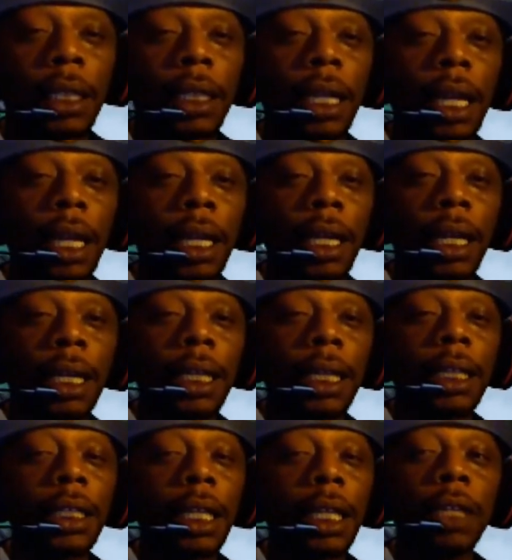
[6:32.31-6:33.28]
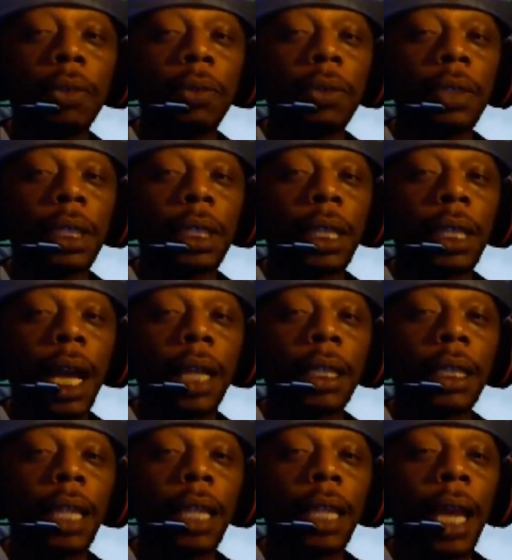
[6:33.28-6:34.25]
to continue to
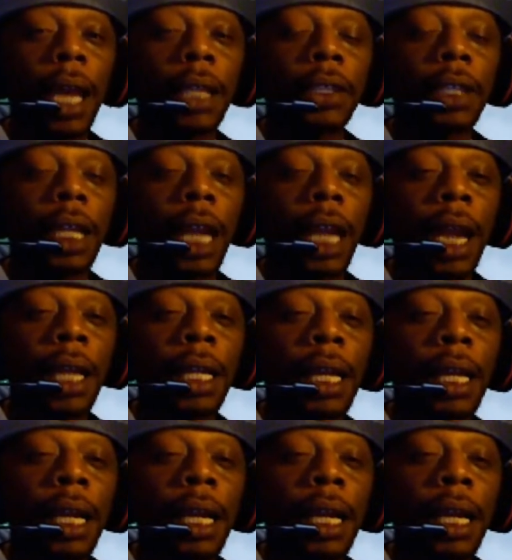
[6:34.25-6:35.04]
knock The Last Jedi.